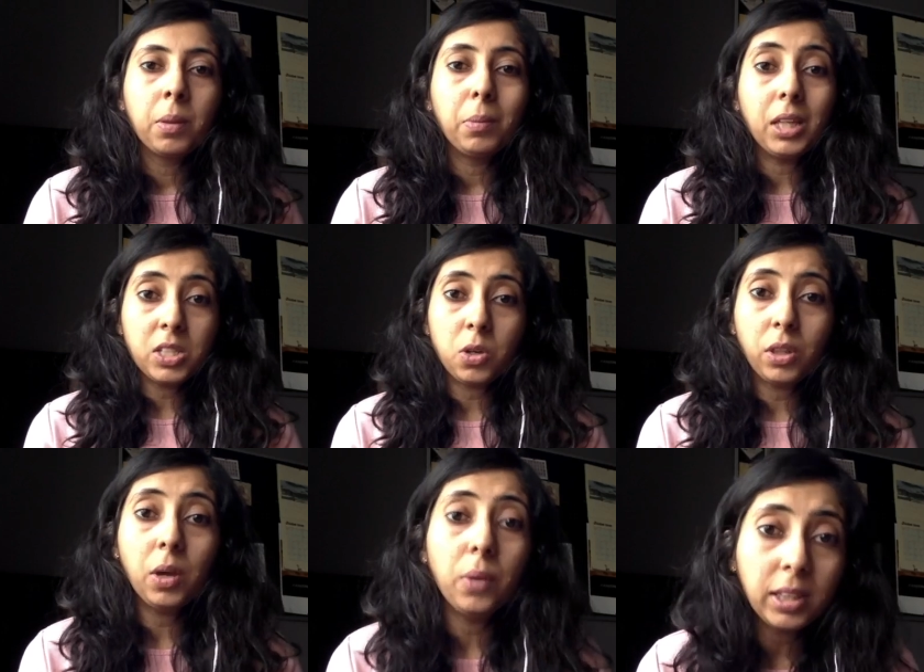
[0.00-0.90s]
but that's not
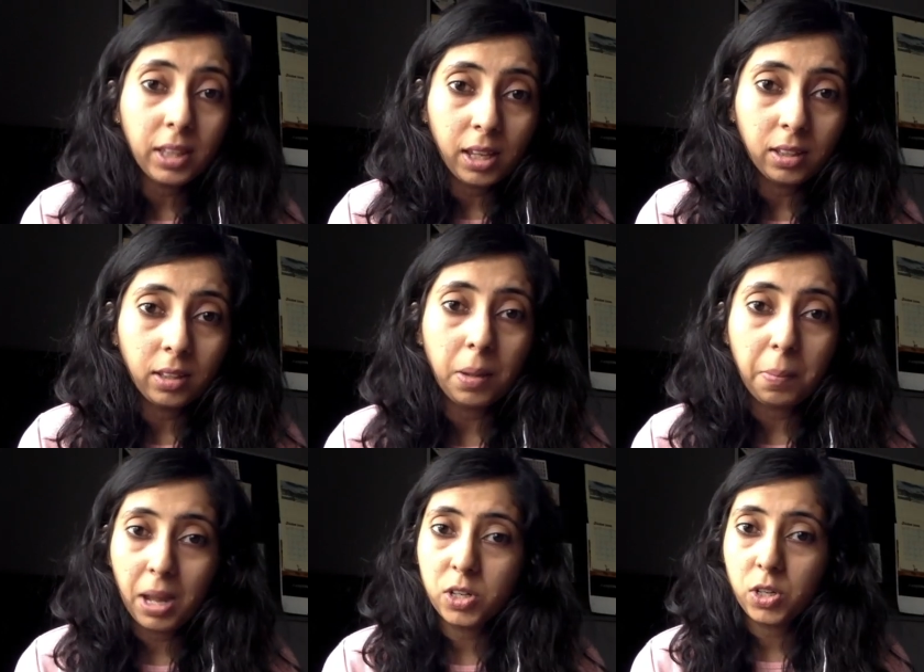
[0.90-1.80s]
the only thing that
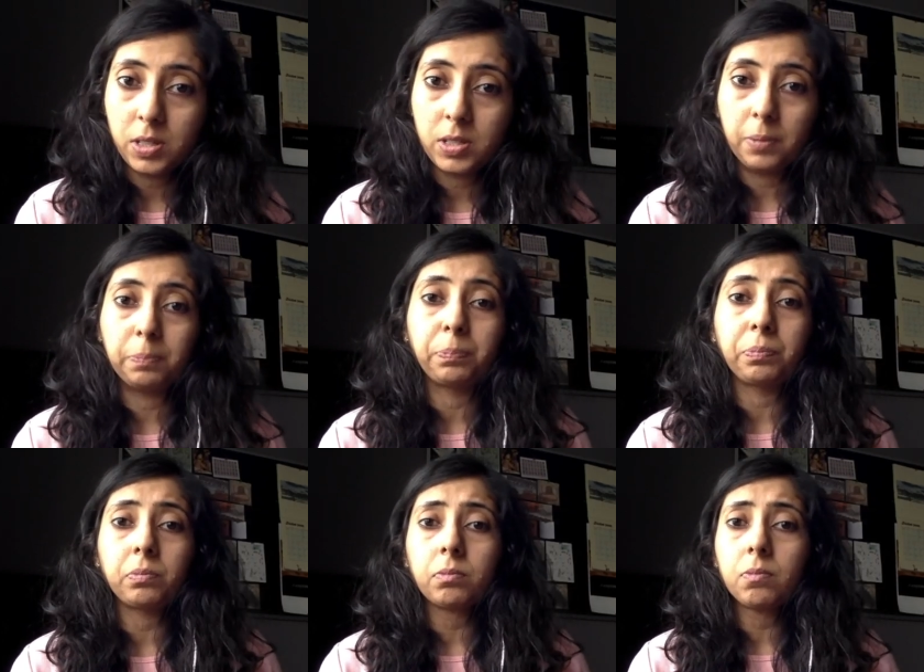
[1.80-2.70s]
marriage does.
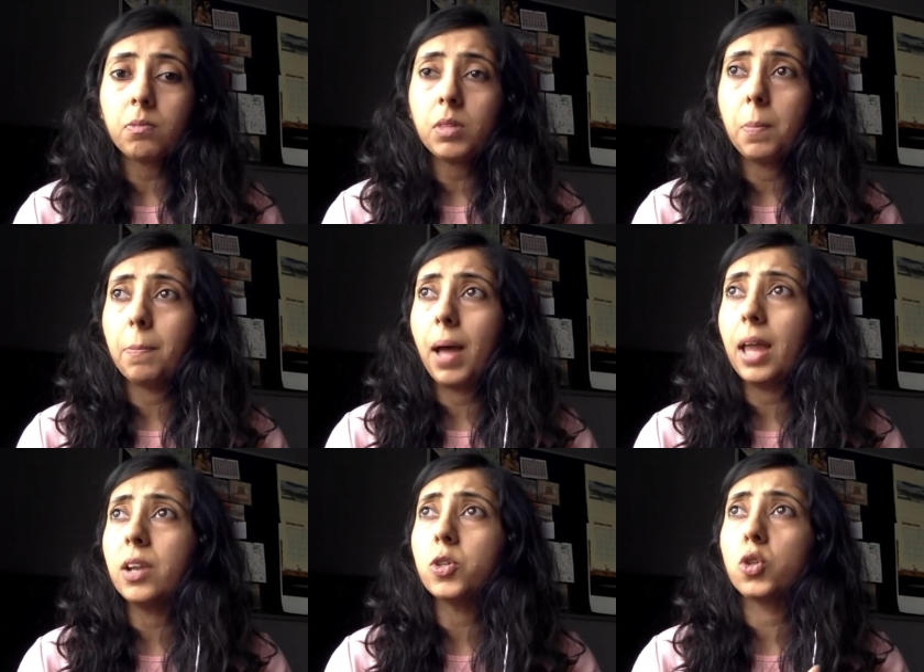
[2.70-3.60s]

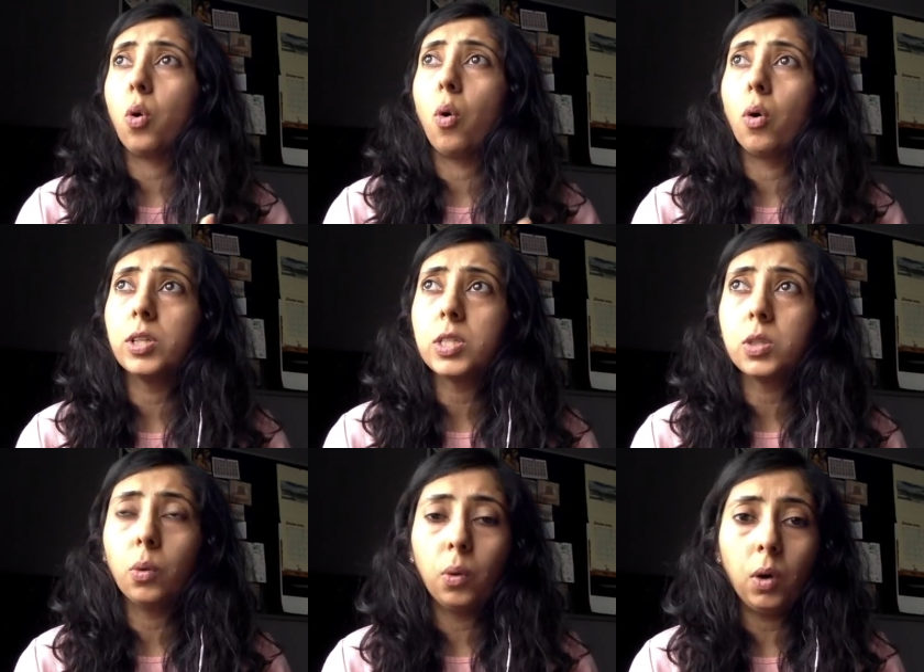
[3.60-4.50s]
Marriage
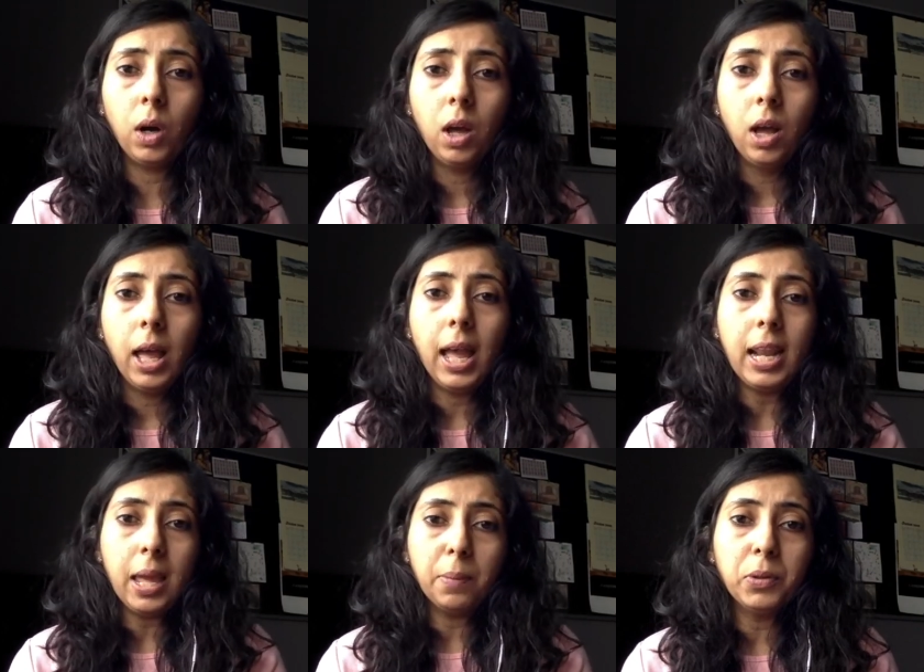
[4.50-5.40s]
also
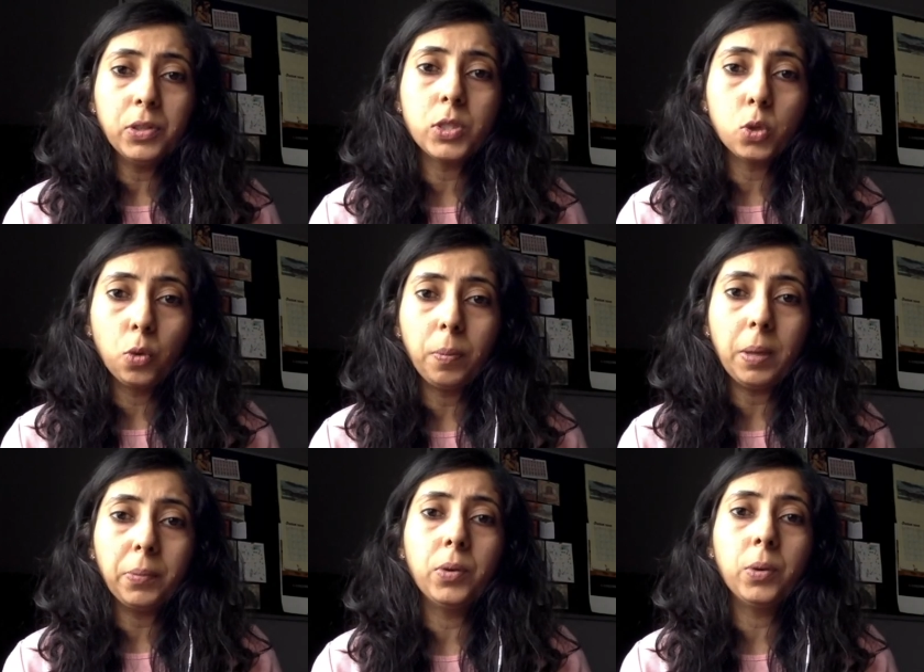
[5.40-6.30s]
enables two
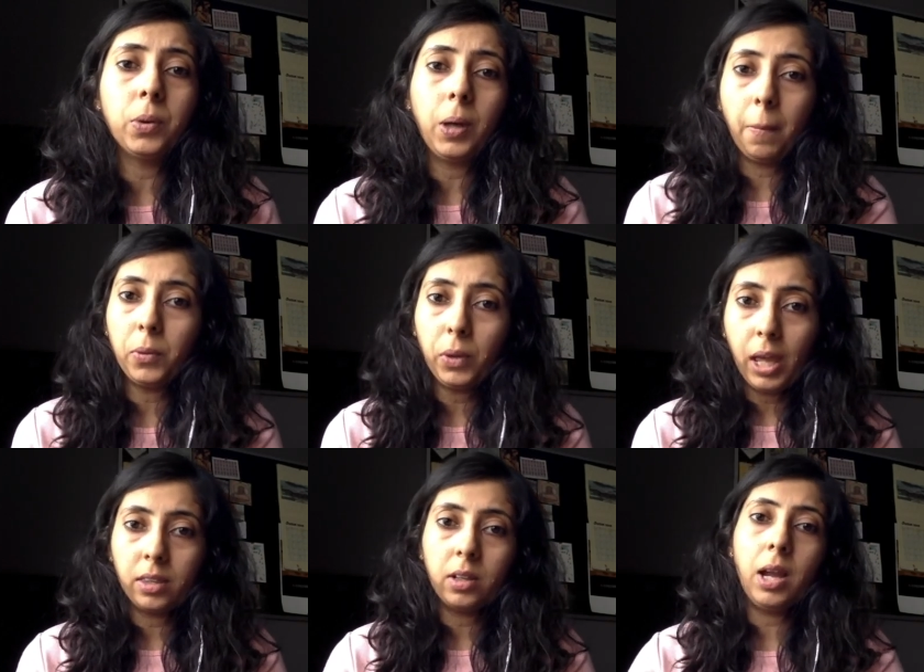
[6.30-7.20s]
people to come
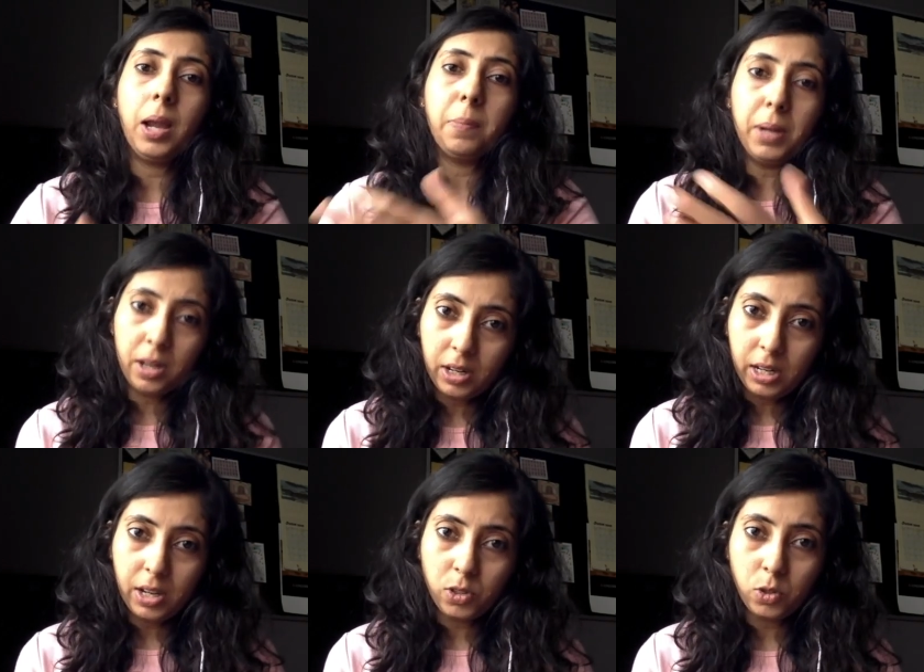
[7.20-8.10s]
together and build a
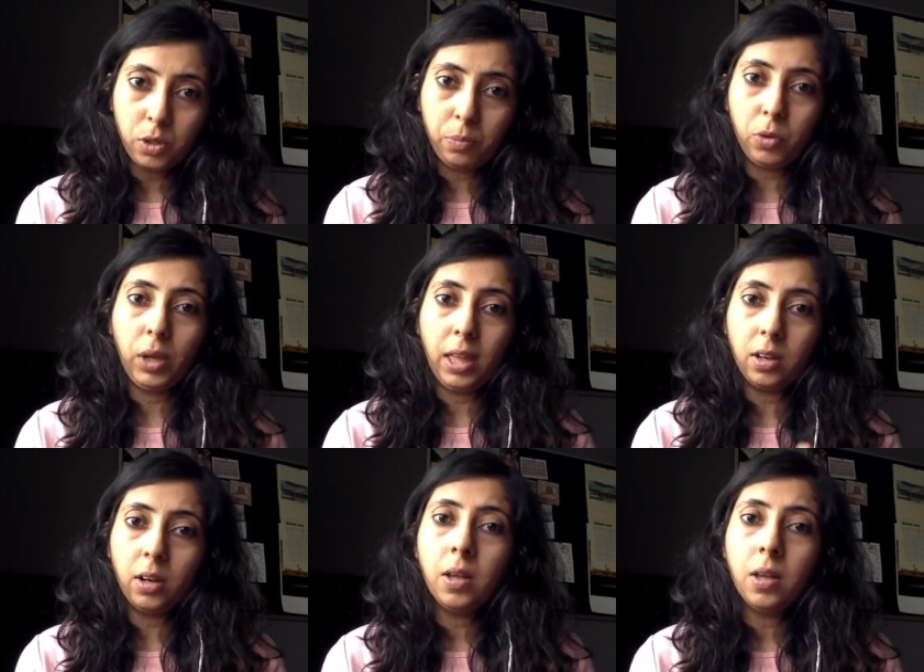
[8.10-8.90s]
relationship together